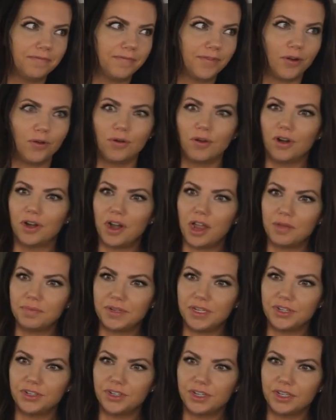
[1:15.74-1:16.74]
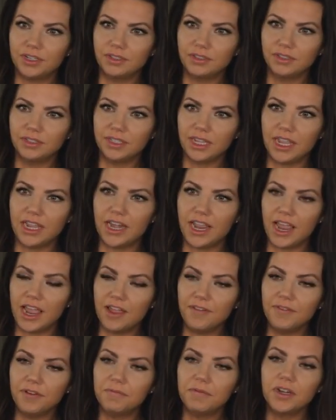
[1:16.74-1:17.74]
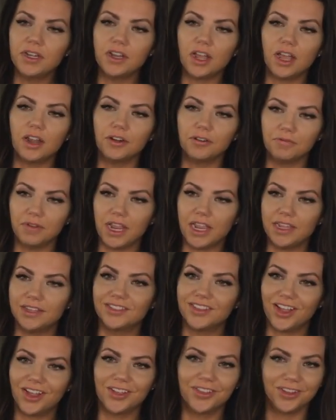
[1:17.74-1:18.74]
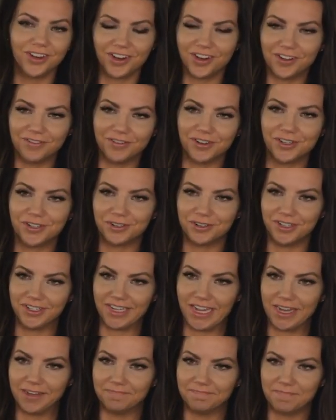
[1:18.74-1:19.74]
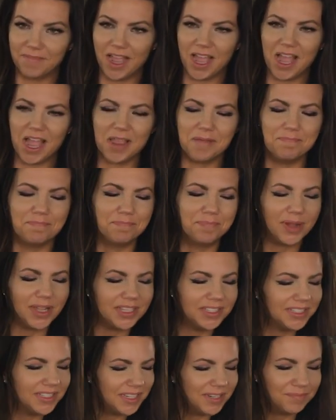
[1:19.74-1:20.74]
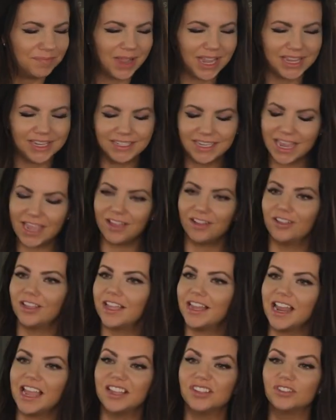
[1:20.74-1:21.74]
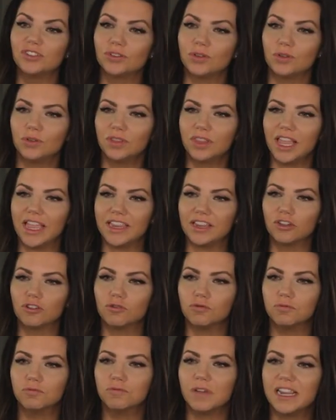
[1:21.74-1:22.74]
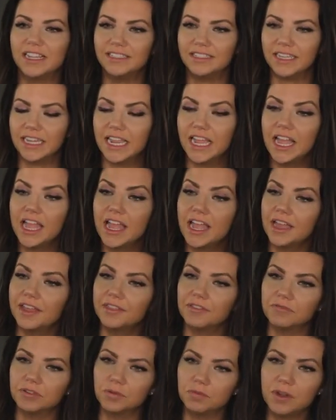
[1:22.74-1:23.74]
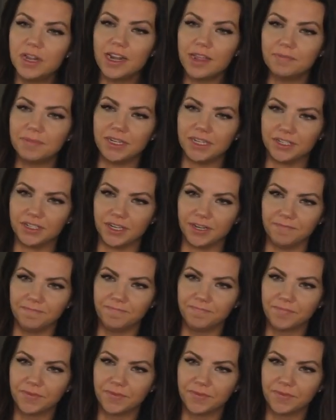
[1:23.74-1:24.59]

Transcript: four opticians and everyone got a raise on their anniversary date. I busted my tail and I sold like crazy. And there was one optician